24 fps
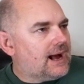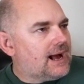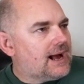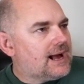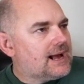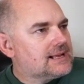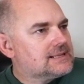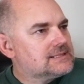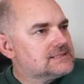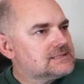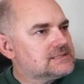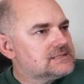
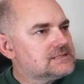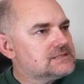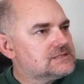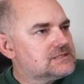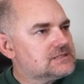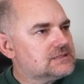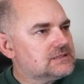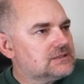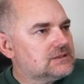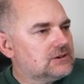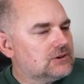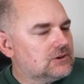
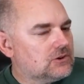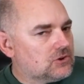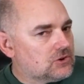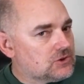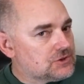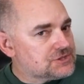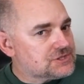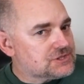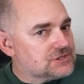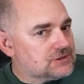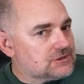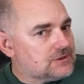and
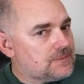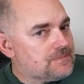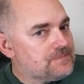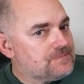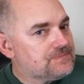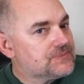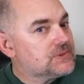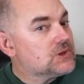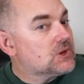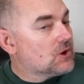also